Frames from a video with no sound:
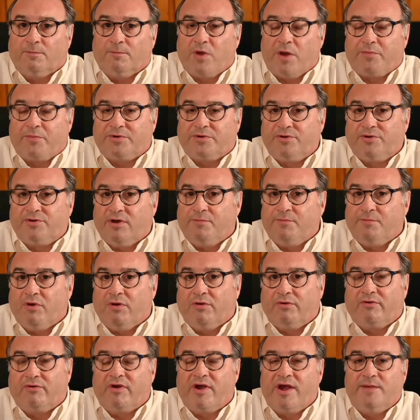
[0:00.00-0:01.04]
preparatory
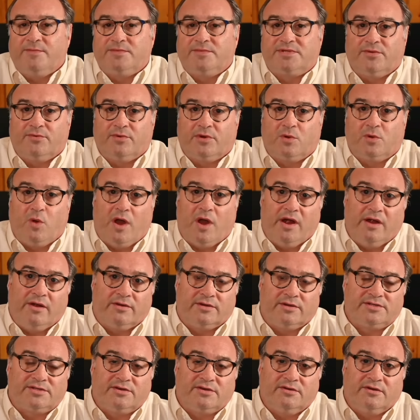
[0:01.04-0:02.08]
programs that require
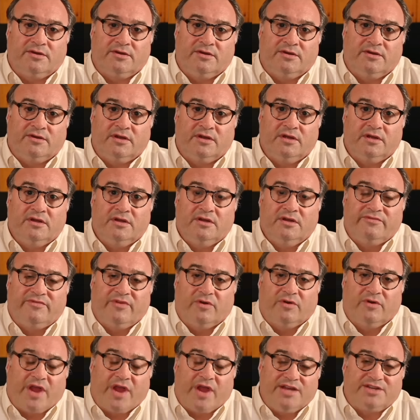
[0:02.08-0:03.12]
a certain
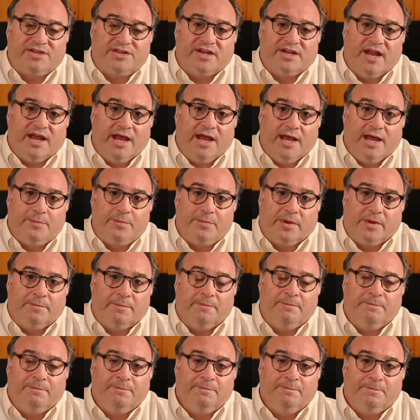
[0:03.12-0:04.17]
vocation to
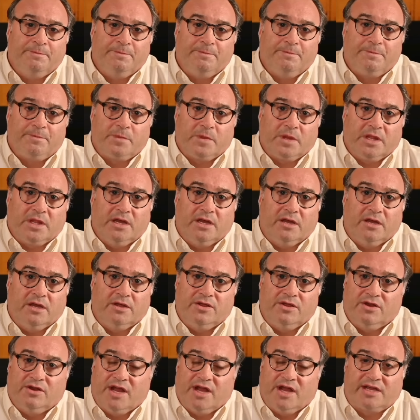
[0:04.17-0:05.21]
happen, yeah, uh,
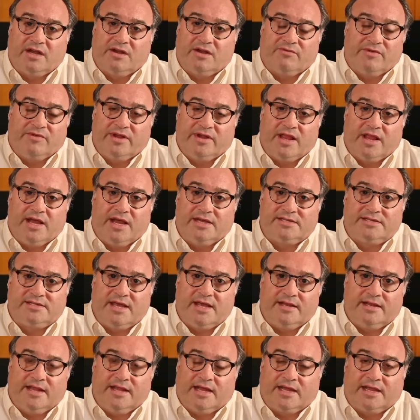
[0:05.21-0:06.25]
you're not going to realize
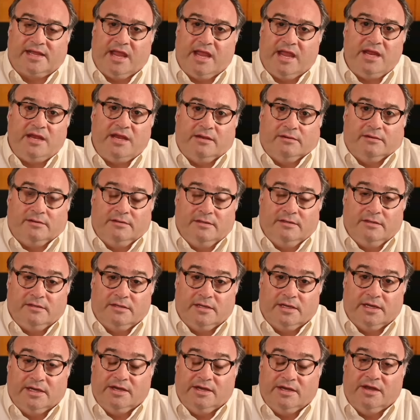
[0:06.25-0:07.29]
that that gain.
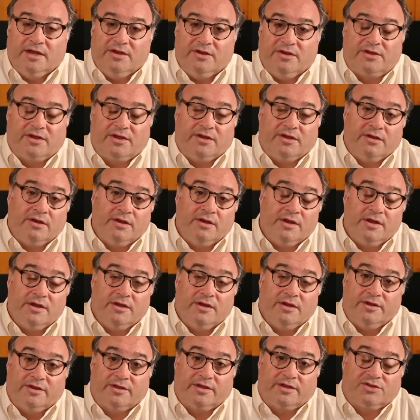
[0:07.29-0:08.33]
And, and you can
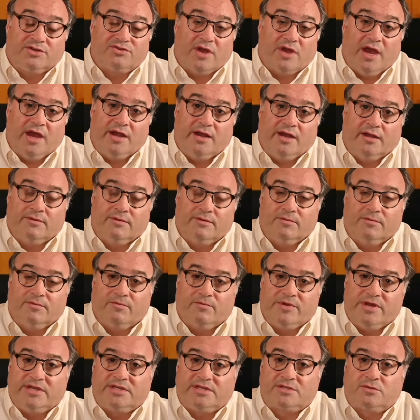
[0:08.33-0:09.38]
you can try to
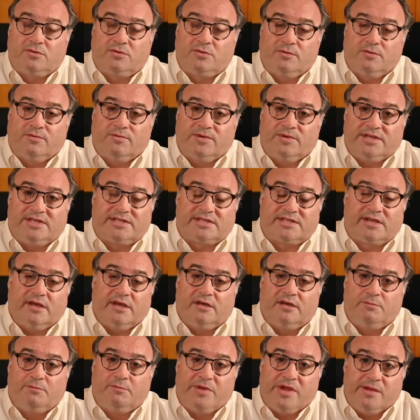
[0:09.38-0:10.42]

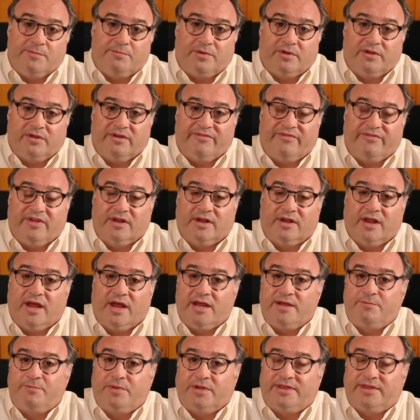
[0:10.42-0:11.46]
reskill people if you'd
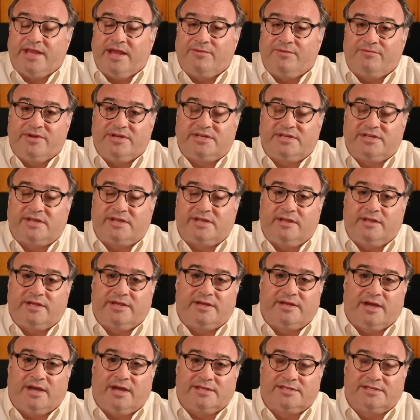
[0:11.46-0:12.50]
like, but that
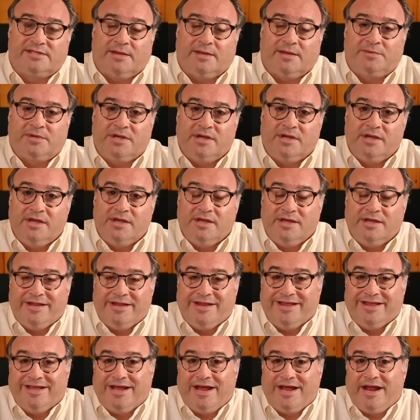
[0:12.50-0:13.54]
reskilling concept,
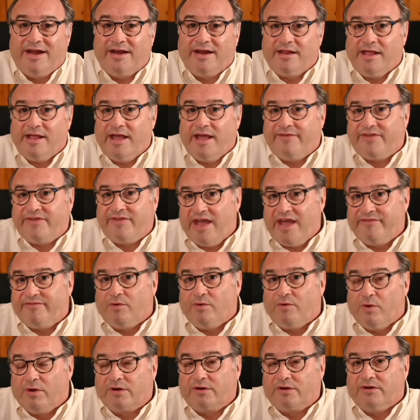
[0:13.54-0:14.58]
you, ha- you have to have
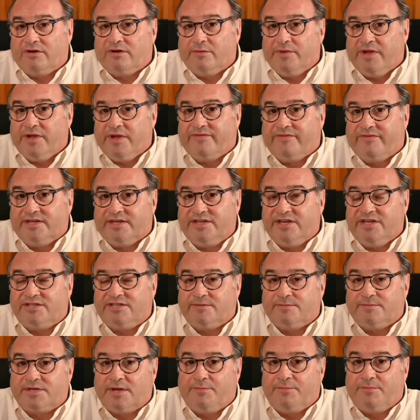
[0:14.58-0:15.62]
a worker to be able to
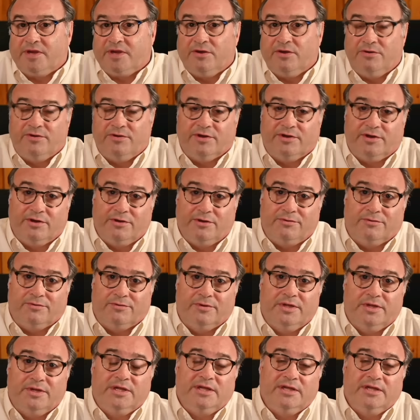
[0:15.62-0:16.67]
teach them something new to do.
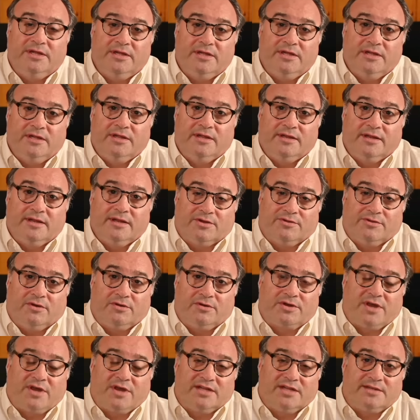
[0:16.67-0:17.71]
So the
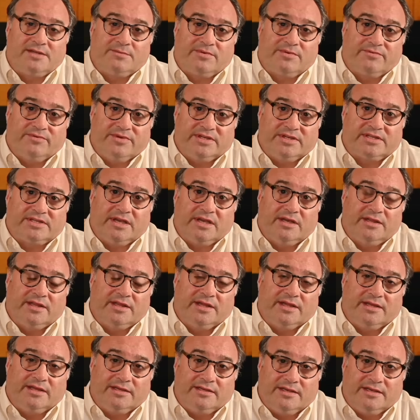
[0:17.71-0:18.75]
whole concept of
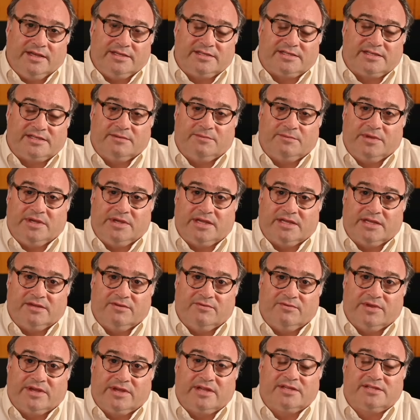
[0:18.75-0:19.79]
reskilling needs to be
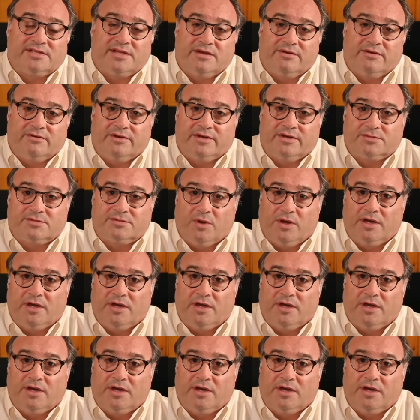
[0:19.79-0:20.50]
con- reconsidered as